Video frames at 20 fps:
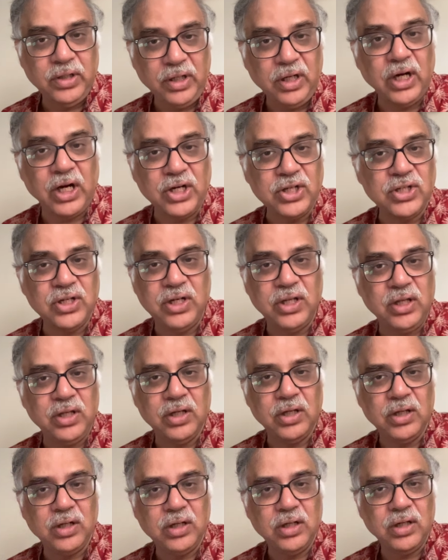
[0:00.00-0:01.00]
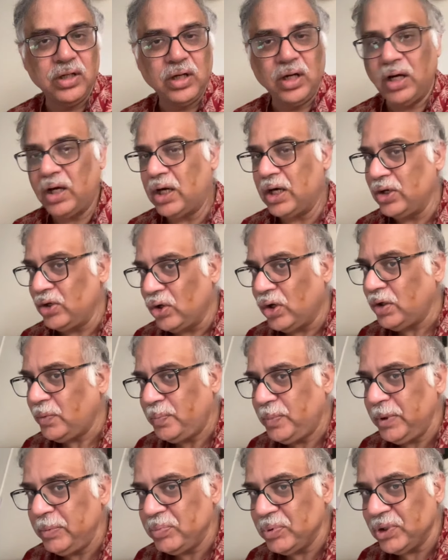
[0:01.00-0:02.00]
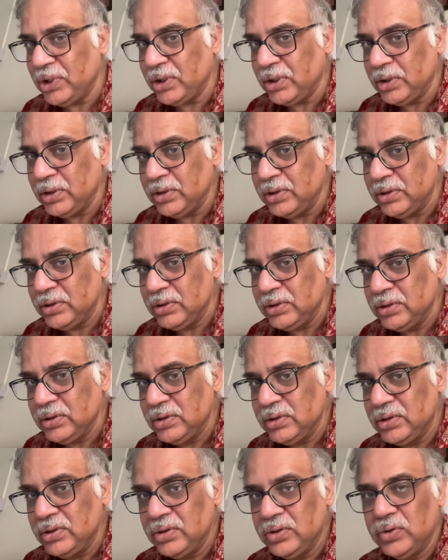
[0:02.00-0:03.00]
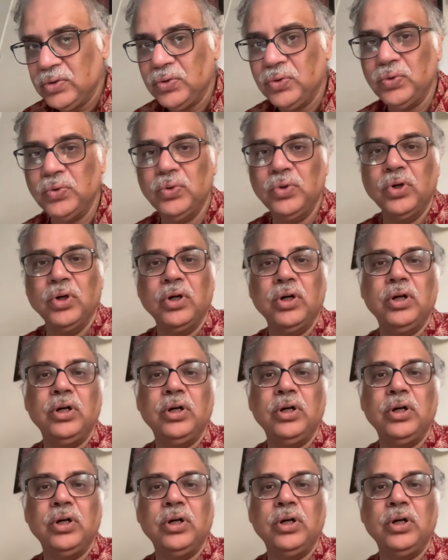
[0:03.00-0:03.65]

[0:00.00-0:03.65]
largely, are not people who